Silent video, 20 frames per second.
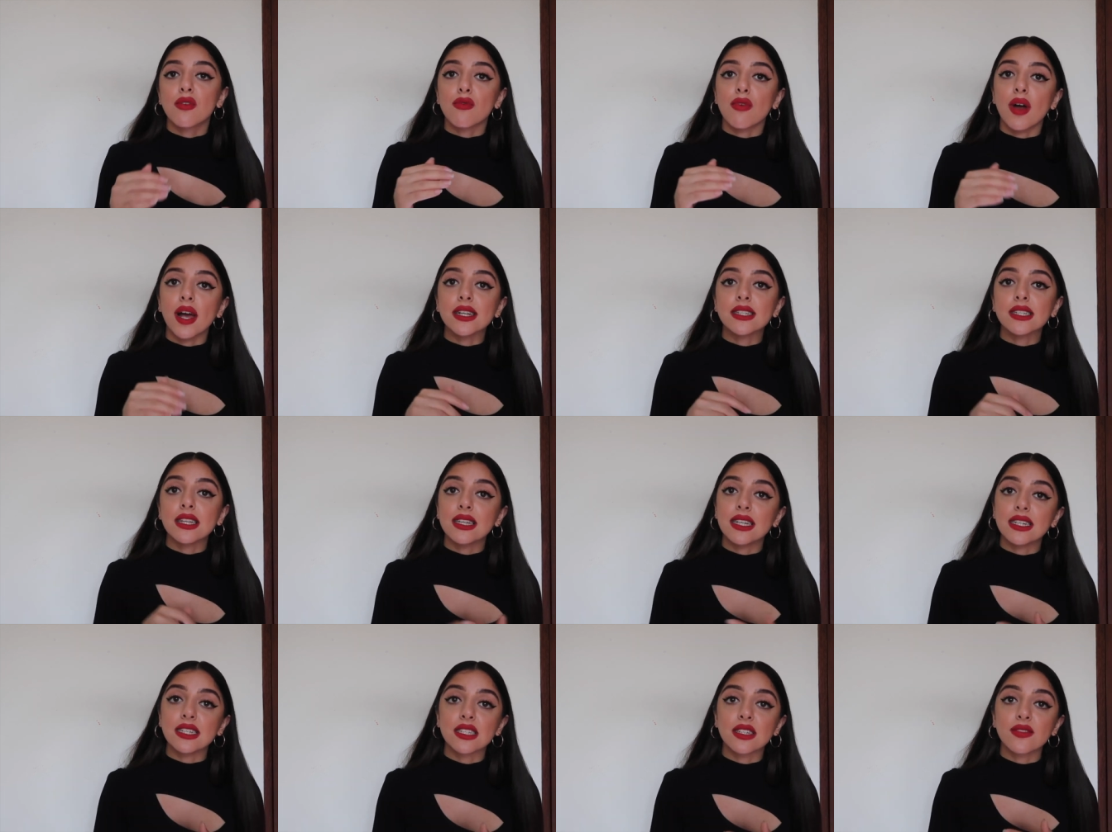write
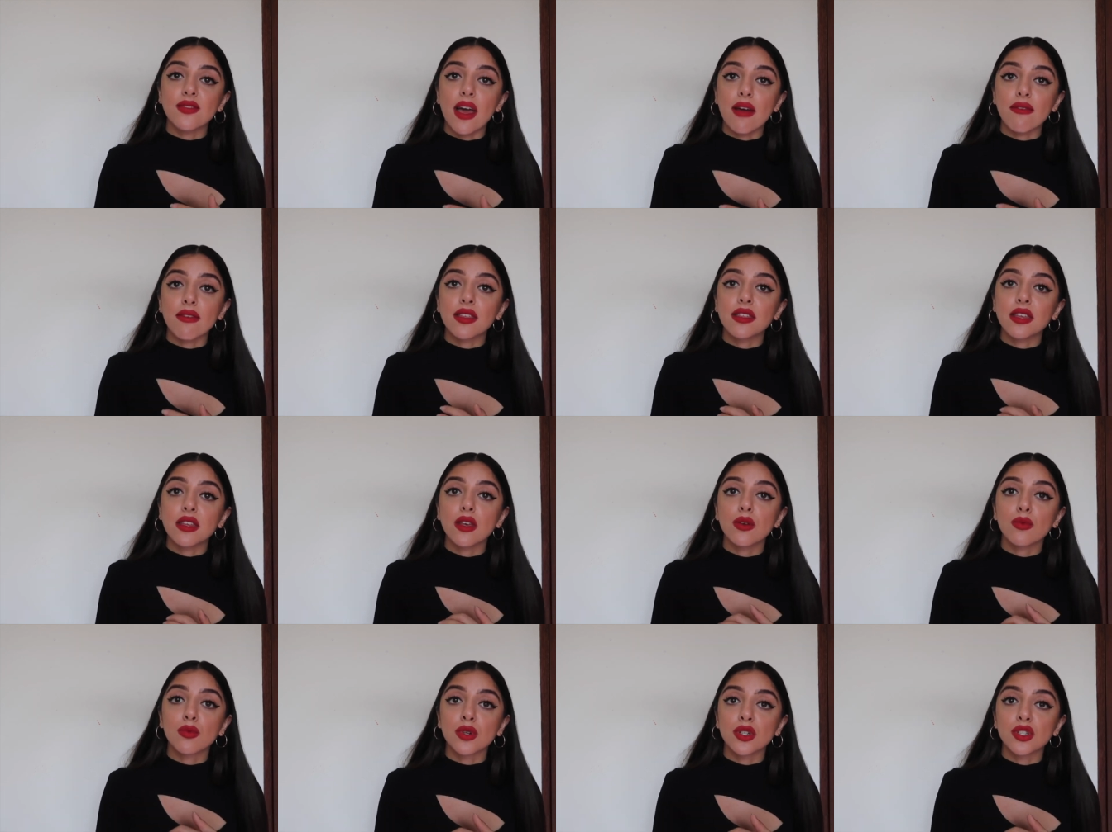a list of
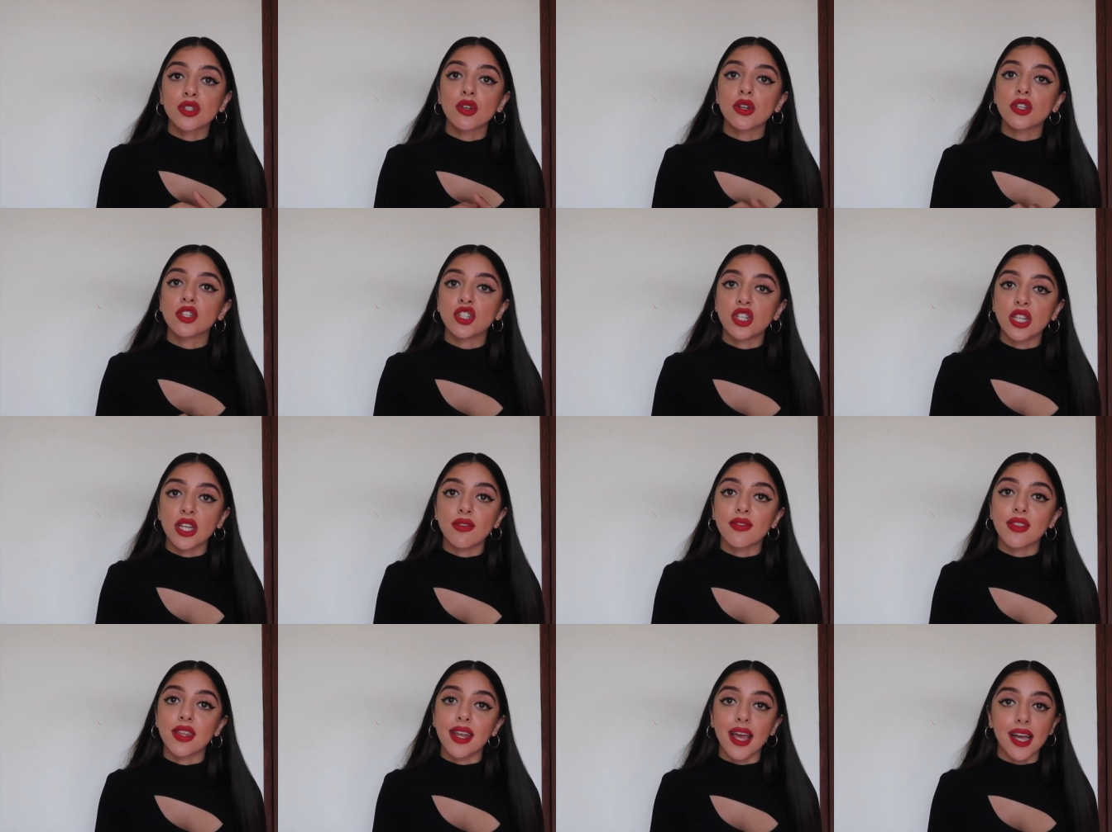everything you want to
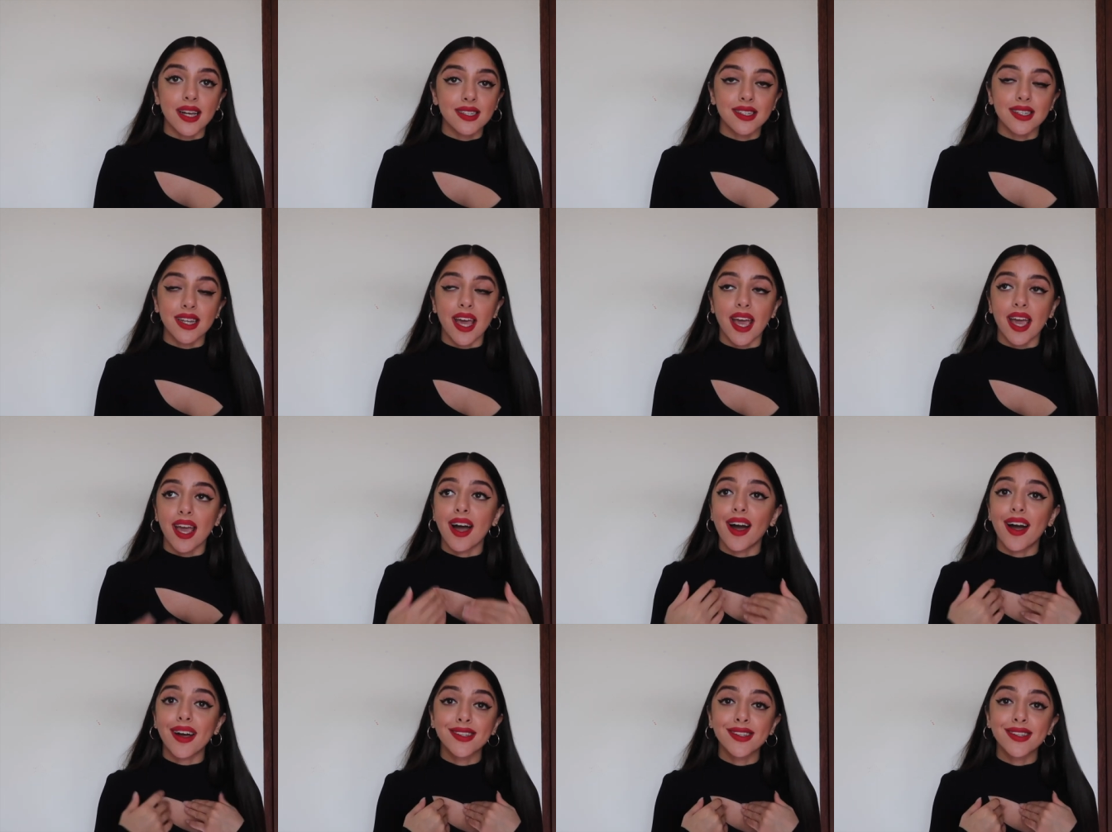achieve the next day.